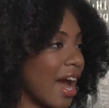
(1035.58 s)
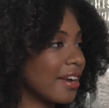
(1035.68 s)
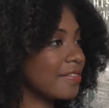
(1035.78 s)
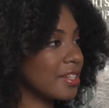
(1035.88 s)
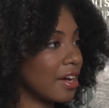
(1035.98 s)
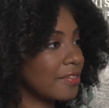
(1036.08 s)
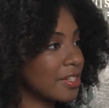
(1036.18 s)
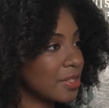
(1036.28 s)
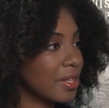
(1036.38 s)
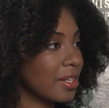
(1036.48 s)
kind of delve
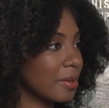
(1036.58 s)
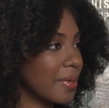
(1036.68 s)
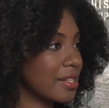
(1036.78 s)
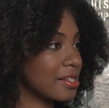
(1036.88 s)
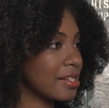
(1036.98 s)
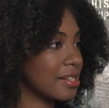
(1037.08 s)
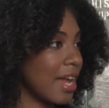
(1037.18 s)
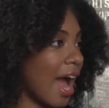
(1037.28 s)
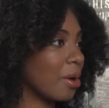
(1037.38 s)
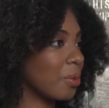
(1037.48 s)
into it a little bit just to
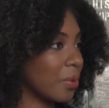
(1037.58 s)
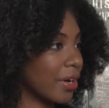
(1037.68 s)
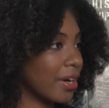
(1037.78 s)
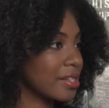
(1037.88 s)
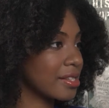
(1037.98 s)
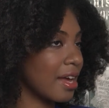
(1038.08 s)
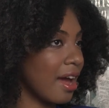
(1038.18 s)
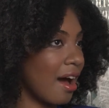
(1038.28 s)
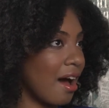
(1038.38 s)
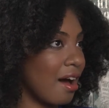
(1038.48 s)
see how it works.
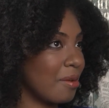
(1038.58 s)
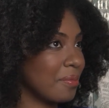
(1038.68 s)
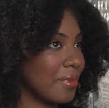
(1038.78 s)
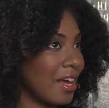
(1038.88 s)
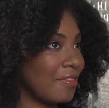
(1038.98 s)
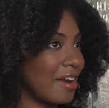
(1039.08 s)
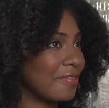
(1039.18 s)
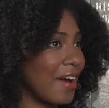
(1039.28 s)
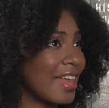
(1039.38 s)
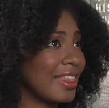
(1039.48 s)
If I
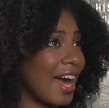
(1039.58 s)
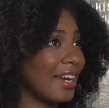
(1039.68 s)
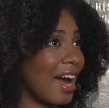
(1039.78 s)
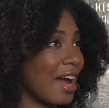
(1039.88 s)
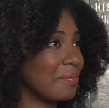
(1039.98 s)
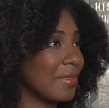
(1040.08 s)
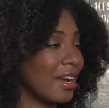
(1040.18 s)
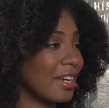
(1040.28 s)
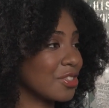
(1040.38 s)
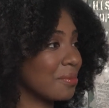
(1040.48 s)
find that I'm
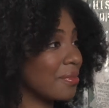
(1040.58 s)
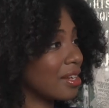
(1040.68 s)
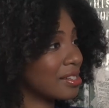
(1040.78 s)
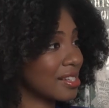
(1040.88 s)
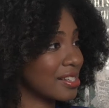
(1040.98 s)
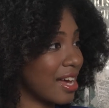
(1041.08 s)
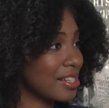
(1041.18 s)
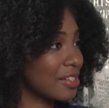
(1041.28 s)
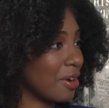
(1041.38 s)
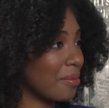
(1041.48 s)
getting tremendous
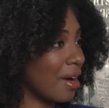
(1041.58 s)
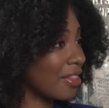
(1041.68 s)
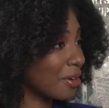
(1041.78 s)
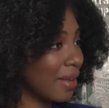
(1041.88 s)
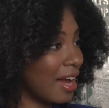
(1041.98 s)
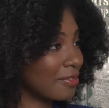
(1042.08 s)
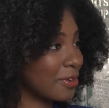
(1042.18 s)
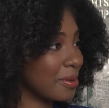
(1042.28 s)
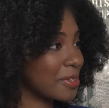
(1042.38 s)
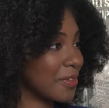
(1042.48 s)
success from other
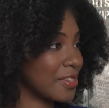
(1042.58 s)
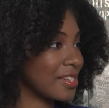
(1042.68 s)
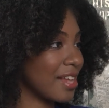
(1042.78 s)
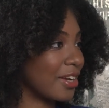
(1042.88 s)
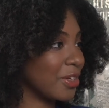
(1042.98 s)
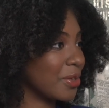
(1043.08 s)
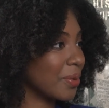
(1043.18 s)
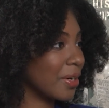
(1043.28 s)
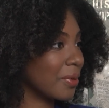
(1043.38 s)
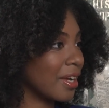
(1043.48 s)
platforms versus that
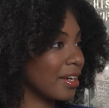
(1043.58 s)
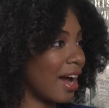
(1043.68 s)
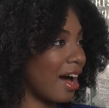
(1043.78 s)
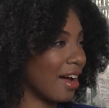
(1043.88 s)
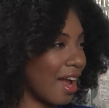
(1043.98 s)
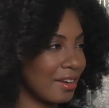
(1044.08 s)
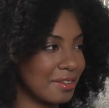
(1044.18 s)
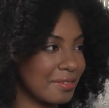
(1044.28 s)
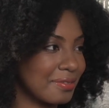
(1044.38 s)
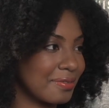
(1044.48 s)
newer one, I'll kind
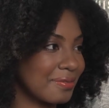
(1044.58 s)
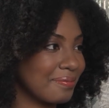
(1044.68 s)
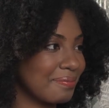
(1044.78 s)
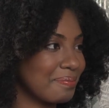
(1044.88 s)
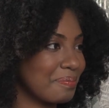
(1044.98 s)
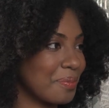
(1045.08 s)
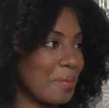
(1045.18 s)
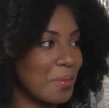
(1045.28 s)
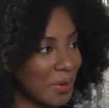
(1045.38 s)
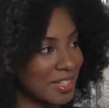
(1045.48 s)
of
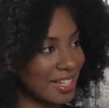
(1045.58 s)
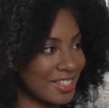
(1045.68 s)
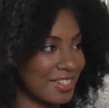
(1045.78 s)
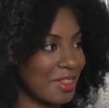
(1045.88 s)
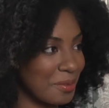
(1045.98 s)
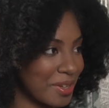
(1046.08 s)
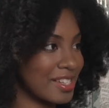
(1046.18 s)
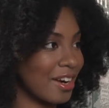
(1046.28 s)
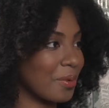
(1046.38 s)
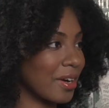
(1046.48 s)
put more attention on the
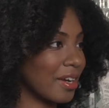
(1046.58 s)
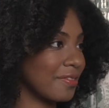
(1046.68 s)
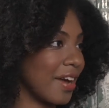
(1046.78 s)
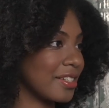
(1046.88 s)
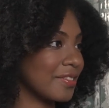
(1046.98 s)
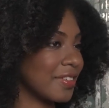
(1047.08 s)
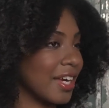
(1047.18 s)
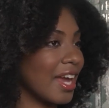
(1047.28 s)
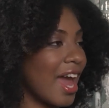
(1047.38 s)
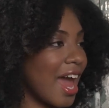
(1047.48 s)
ones that are working effectively,